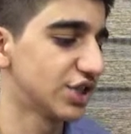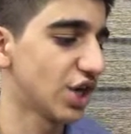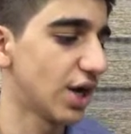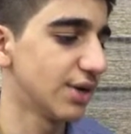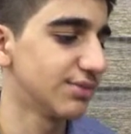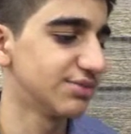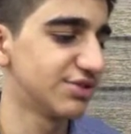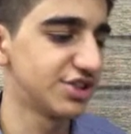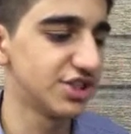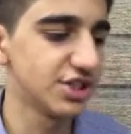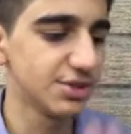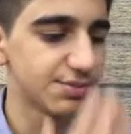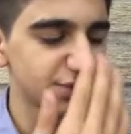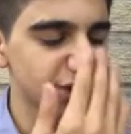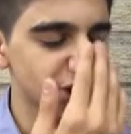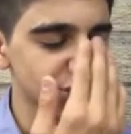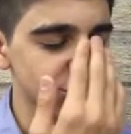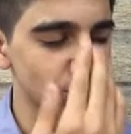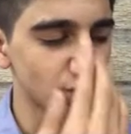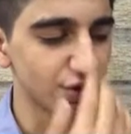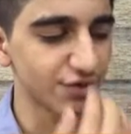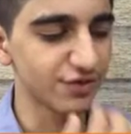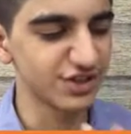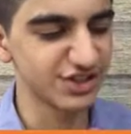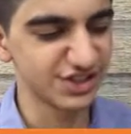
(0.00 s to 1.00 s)
times t plus
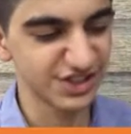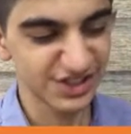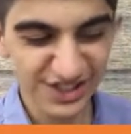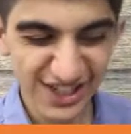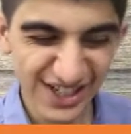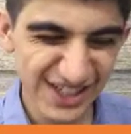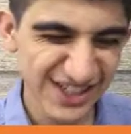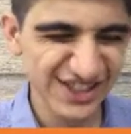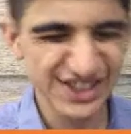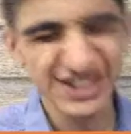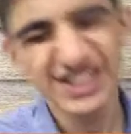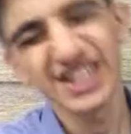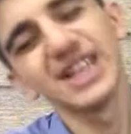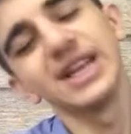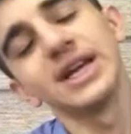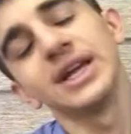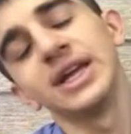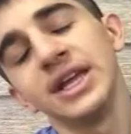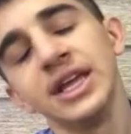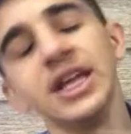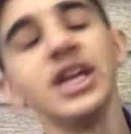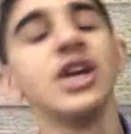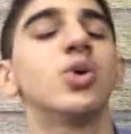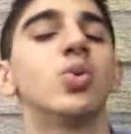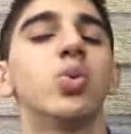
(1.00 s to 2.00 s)
1/6
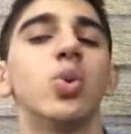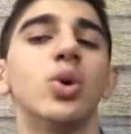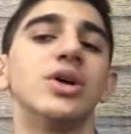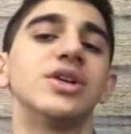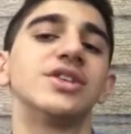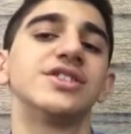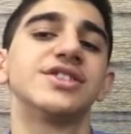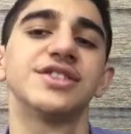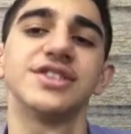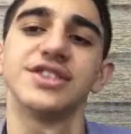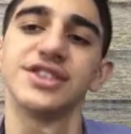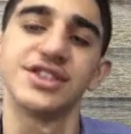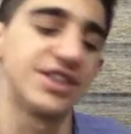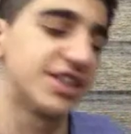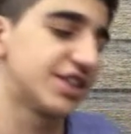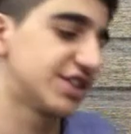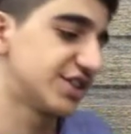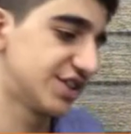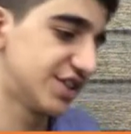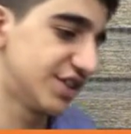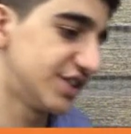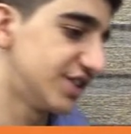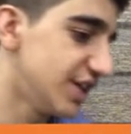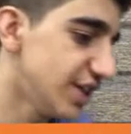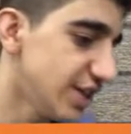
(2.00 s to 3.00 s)
equals
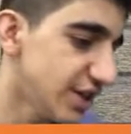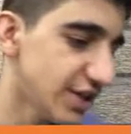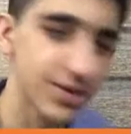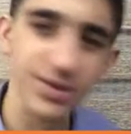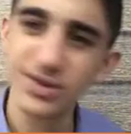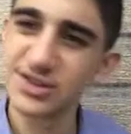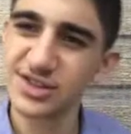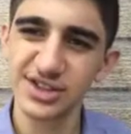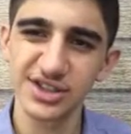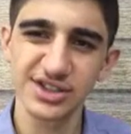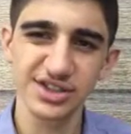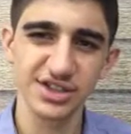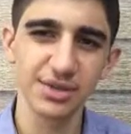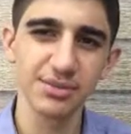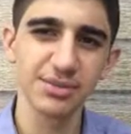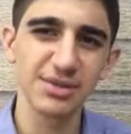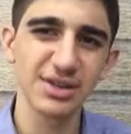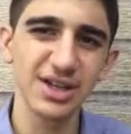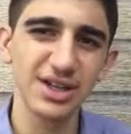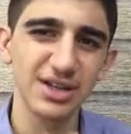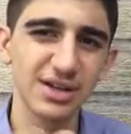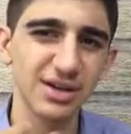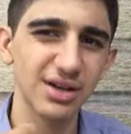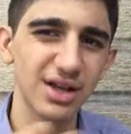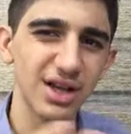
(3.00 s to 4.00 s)
60t. Using some
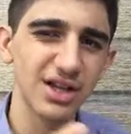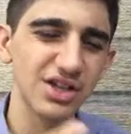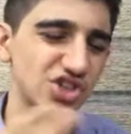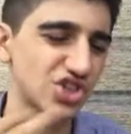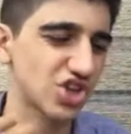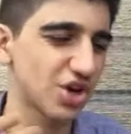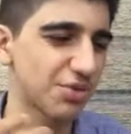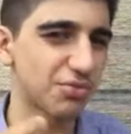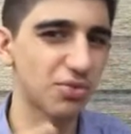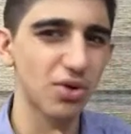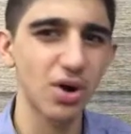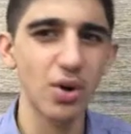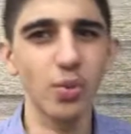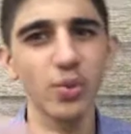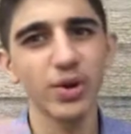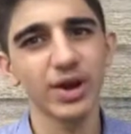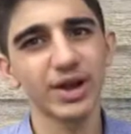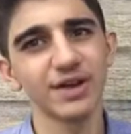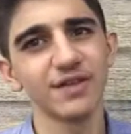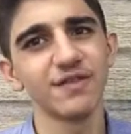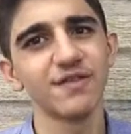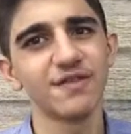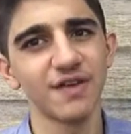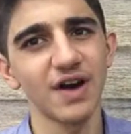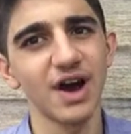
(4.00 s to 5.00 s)
little algebra, we
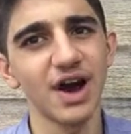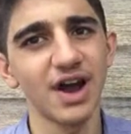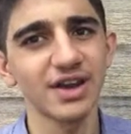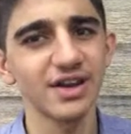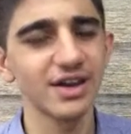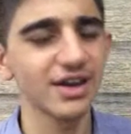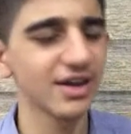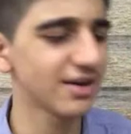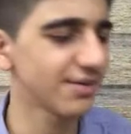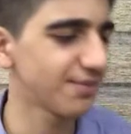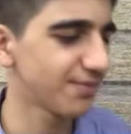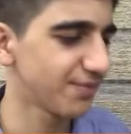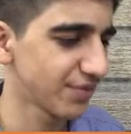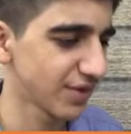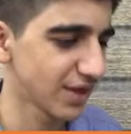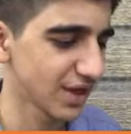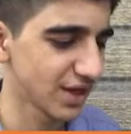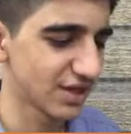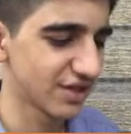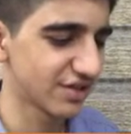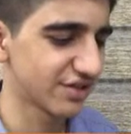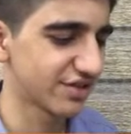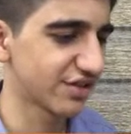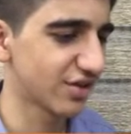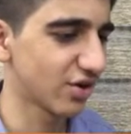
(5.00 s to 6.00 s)
can find it.
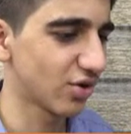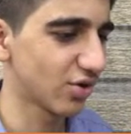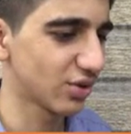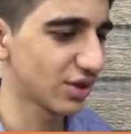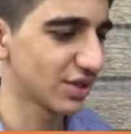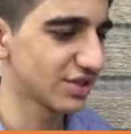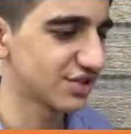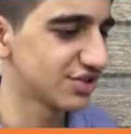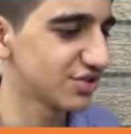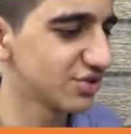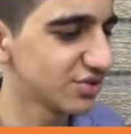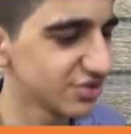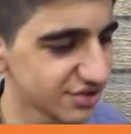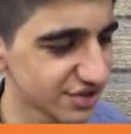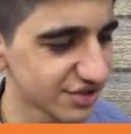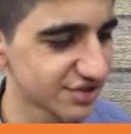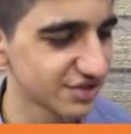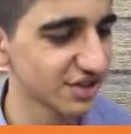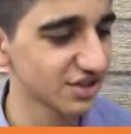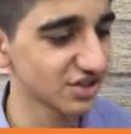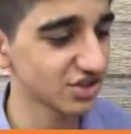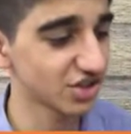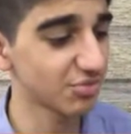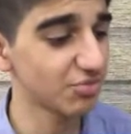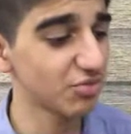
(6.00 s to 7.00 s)
So let's use this
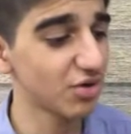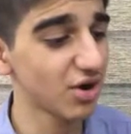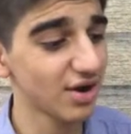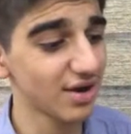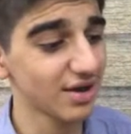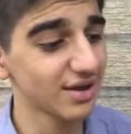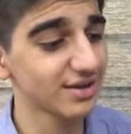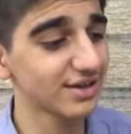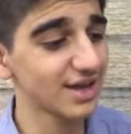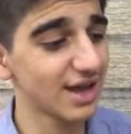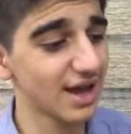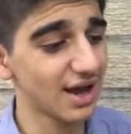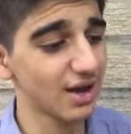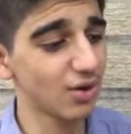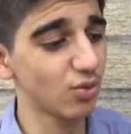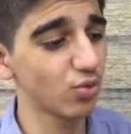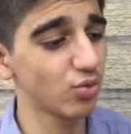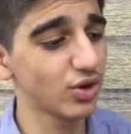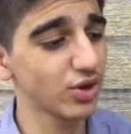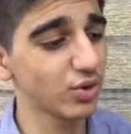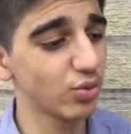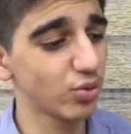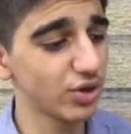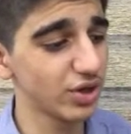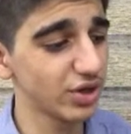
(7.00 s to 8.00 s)
algebra. Yeah,
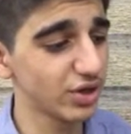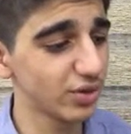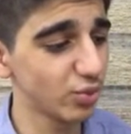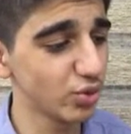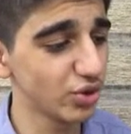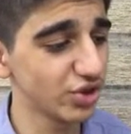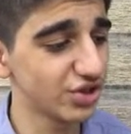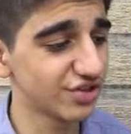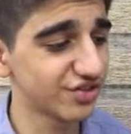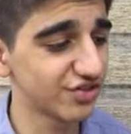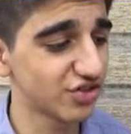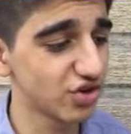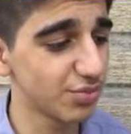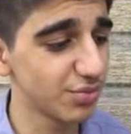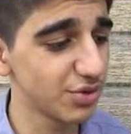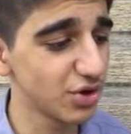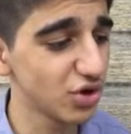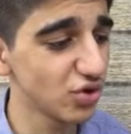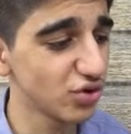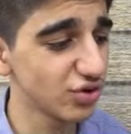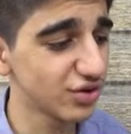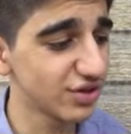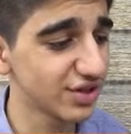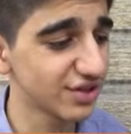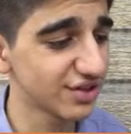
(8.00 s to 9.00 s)
we
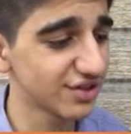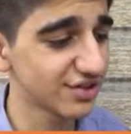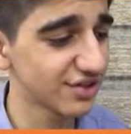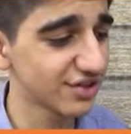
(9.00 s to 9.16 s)
distribute